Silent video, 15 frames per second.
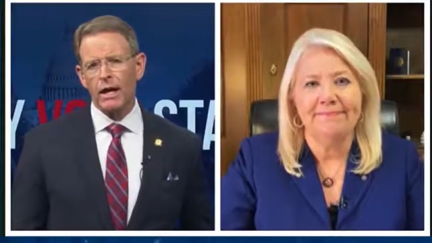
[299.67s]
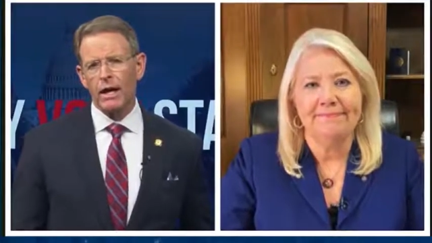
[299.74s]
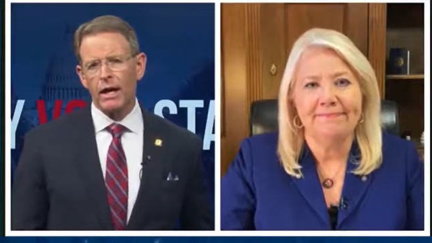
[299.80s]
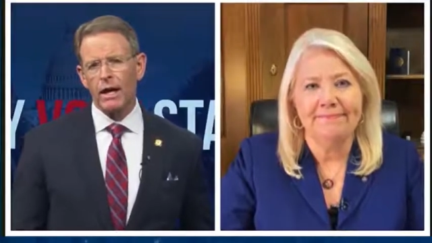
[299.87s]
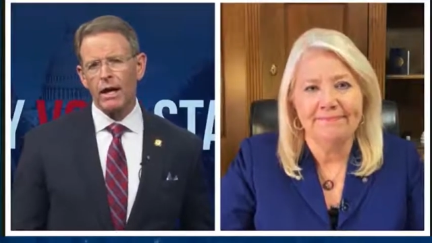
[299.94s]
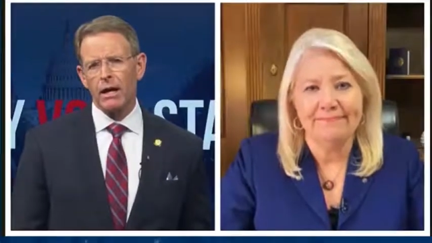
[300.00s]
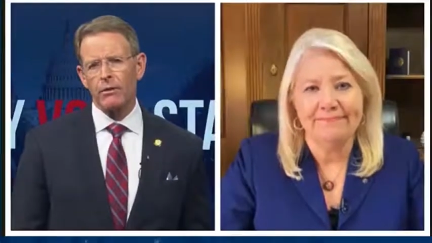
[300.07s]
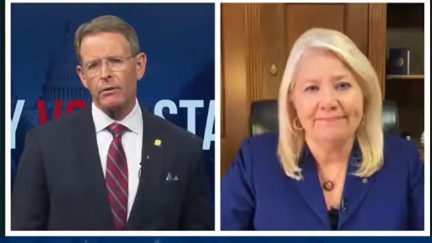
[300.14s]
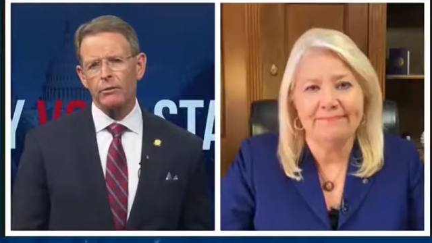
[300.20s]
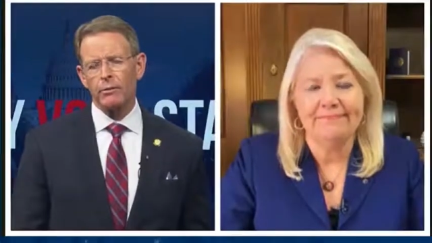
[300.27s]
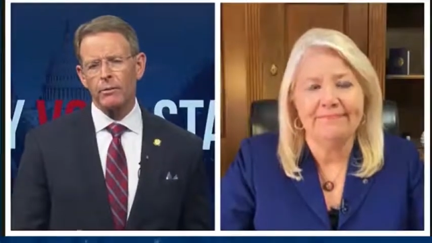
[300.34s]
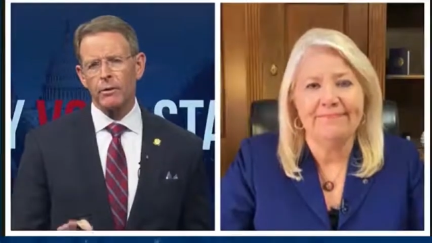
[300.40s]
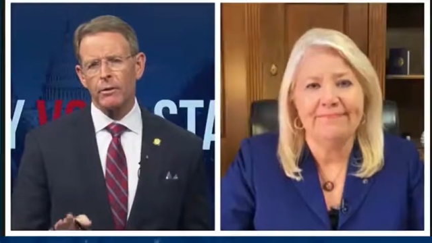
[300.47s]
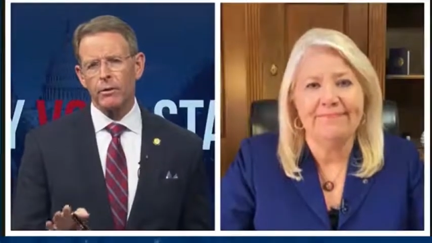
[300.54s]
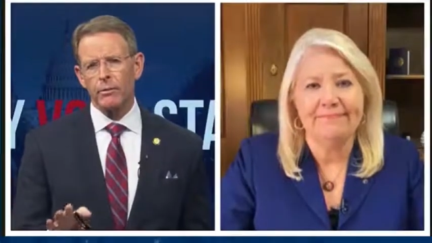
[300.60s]
Speaker 1: Uh,
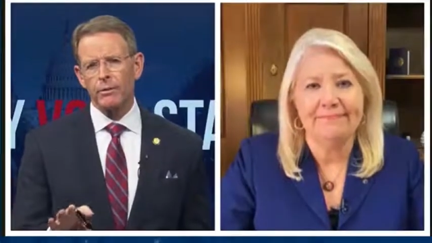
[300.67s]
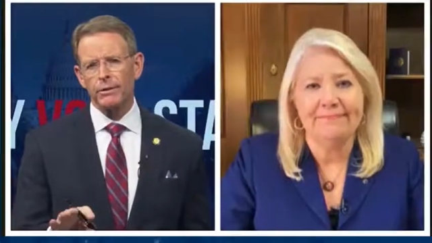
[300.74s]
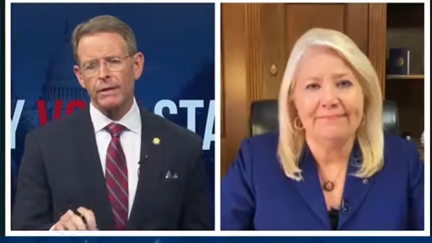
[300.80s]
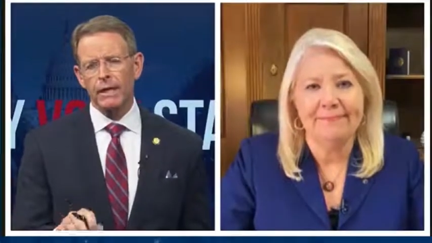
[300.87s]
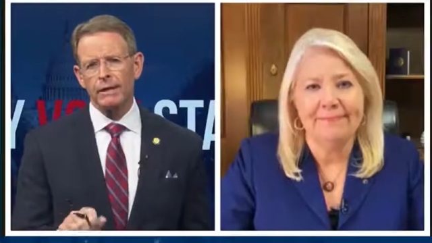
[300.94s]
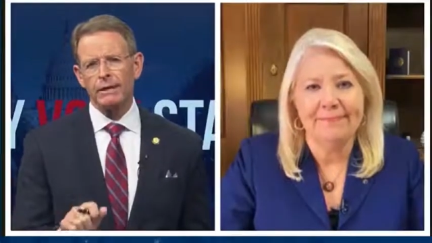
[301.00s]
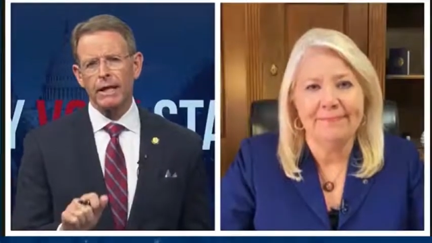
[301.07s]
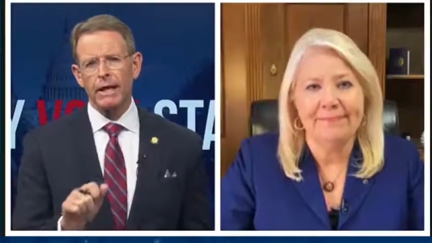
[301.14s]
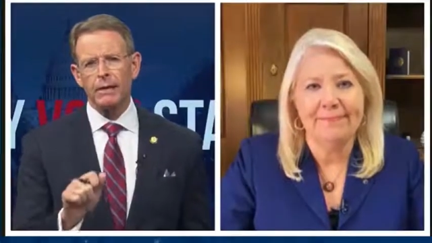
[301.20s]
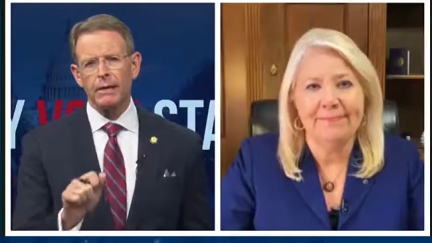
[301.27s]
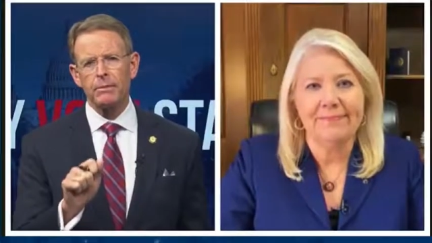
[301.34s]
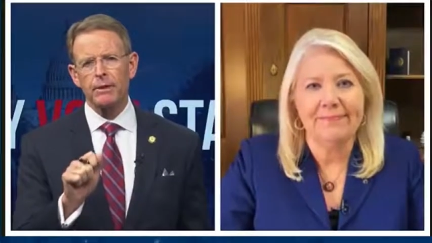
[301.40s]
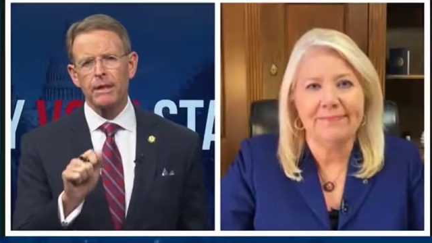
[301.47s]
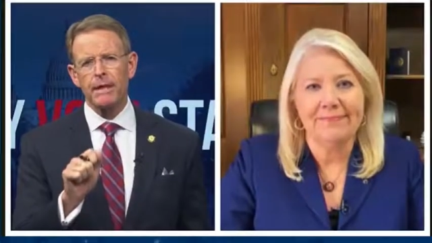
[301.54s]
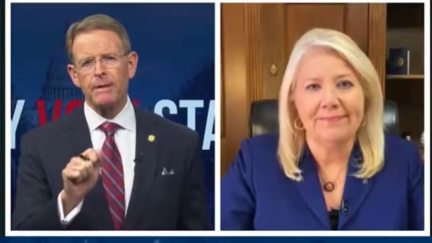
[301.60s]
Congresswoman, we're almost out of
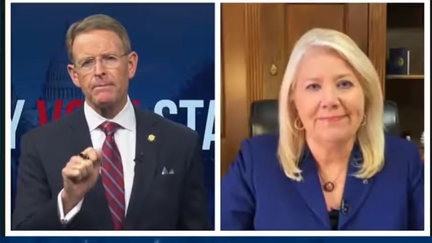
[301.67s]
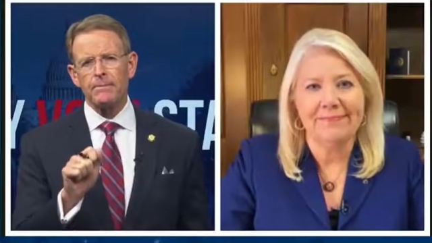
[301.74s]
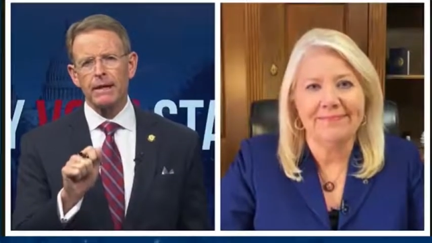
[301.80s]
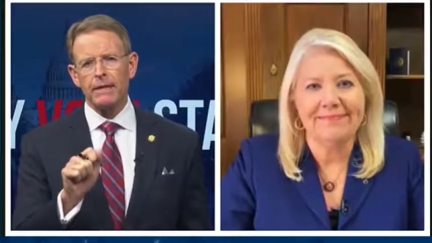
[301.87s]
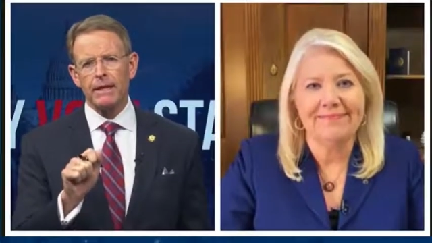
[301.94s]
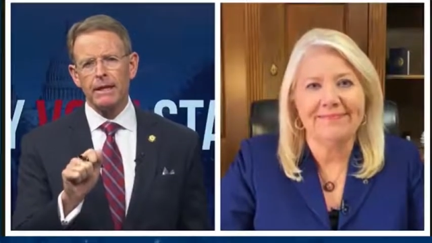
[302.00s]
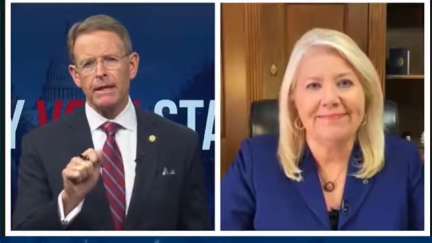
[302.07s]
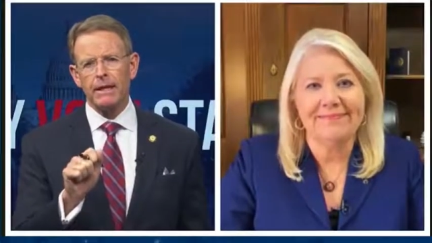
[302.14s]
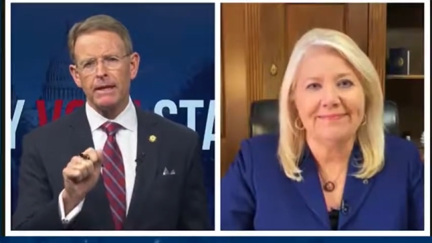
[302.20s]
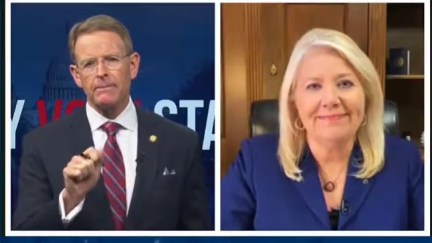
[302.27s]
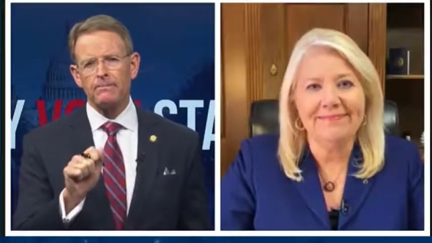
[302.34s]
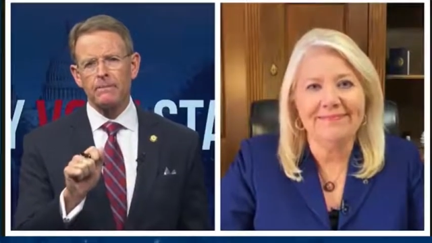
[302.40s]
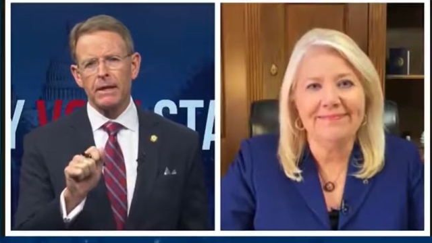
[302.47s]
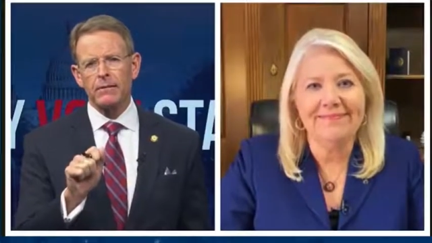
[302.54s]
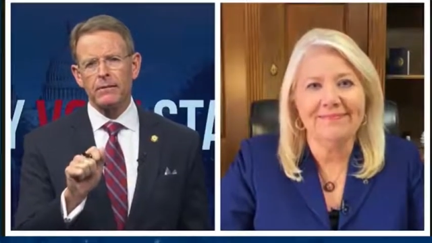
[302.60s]
time, but the
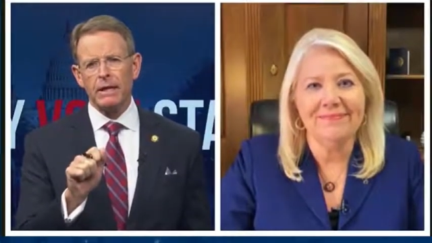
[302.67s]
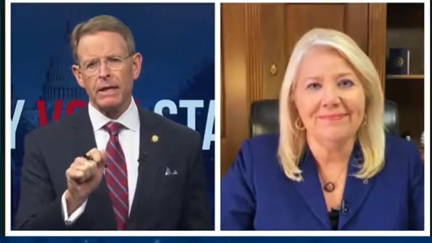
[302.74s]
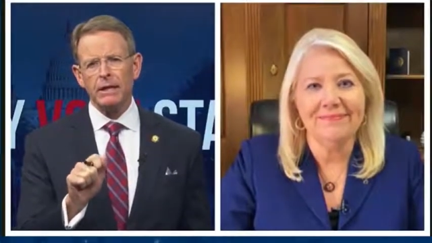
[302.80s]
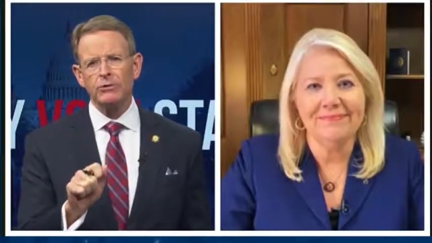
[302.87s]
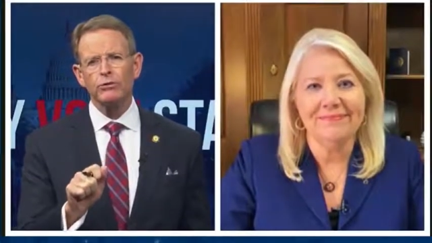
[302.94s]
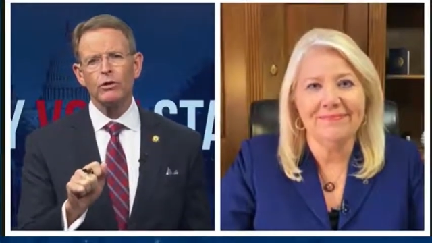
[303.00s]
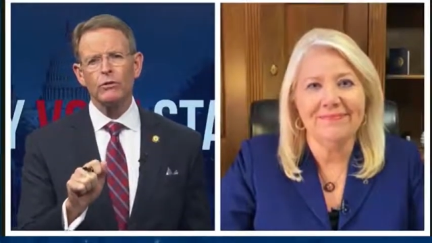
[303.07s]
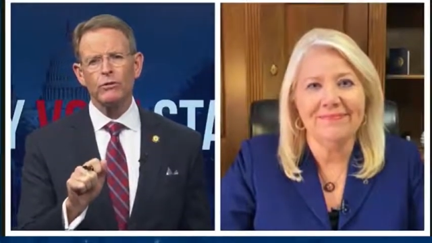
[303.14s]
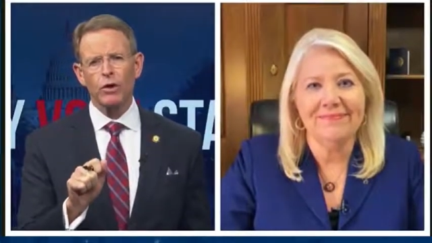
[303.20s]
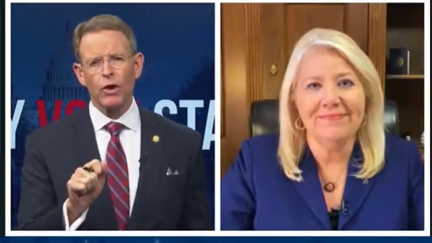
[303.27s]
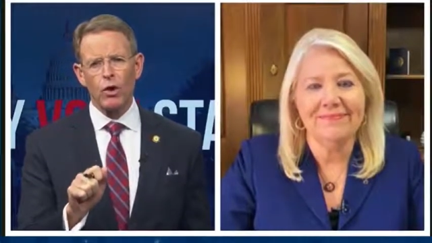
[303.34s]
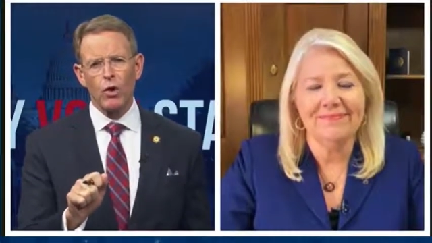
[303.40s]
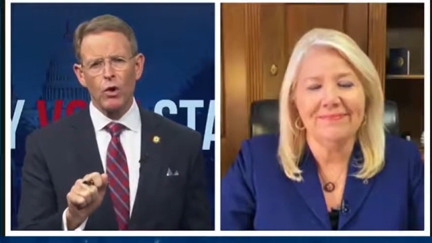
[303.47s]
the issue of the